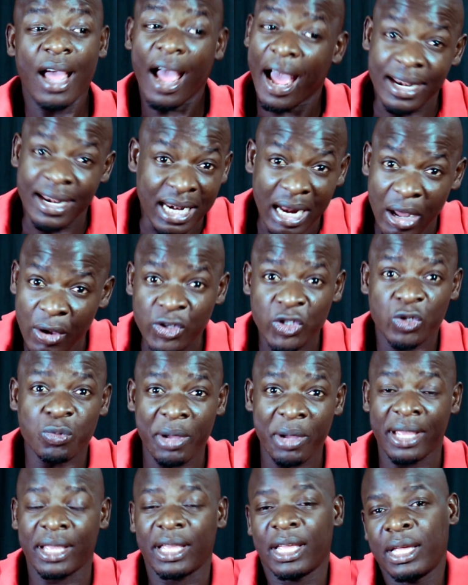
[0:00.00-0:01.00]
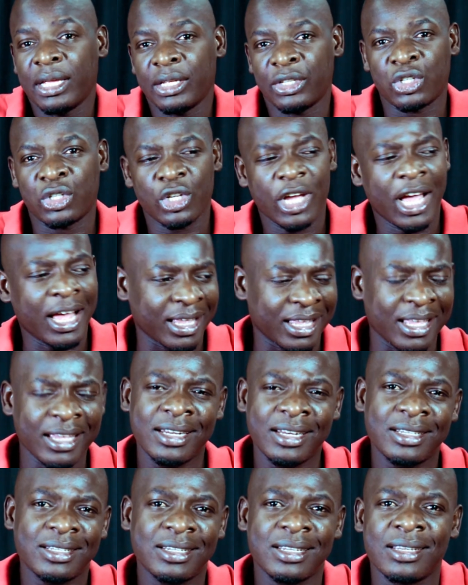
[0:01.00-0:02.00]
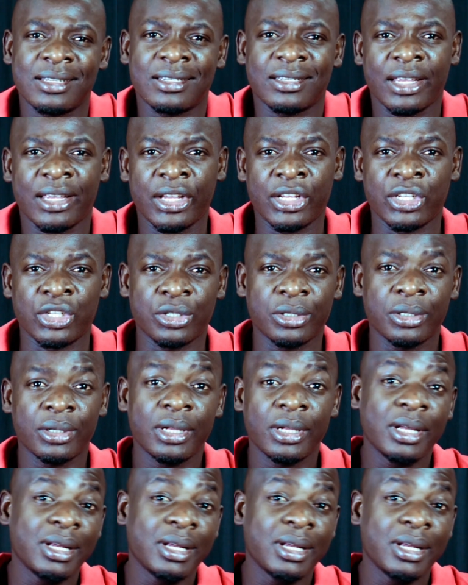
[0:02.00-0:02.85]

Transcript: announce my age against his age,